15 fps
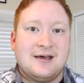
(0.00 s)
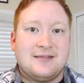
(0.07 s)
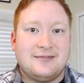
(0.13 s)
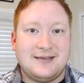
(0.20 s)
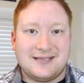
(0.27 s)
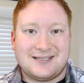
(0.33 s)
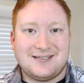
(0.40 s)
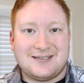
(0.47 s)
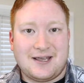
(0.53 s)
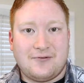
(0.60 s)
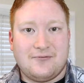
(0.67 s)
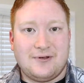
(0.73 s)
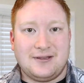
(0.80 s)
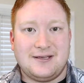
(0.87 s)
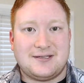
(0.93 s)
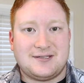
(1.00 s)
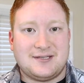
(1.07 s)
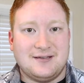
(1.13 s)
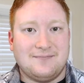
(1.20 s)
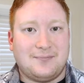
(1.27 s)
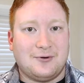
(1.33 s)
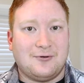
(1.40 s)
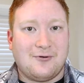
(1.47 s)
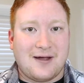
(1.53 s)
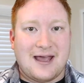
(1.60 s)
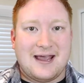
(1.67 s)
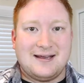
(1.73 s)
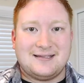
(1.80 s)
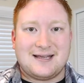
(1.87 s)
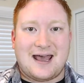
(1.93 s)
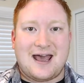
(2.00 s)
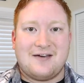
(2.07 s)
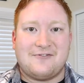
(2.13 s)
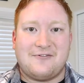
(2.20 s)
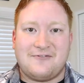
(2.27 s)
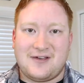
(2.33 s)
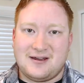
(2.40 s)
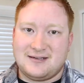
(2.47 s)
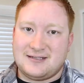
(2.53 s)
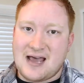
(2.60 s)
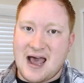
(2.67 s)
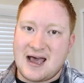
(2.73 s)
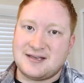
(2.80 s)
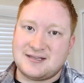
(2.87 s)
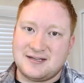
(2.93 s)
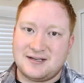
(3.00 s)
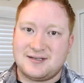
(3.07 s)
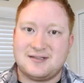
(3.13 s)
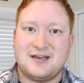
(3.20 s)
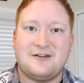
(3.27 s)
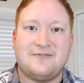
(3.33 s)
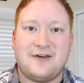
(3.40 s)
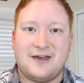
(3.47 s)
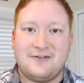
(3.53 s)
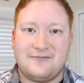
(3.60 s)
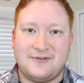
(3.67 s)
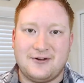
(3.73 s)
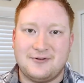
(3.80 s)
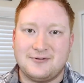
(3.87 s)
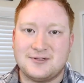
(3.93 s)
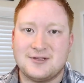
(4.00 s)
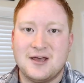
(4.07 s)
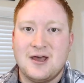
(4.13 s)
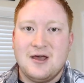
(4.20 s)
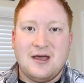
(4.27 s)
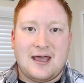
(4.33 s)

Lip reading: This is a really simple way to have a fantastic set of headphones,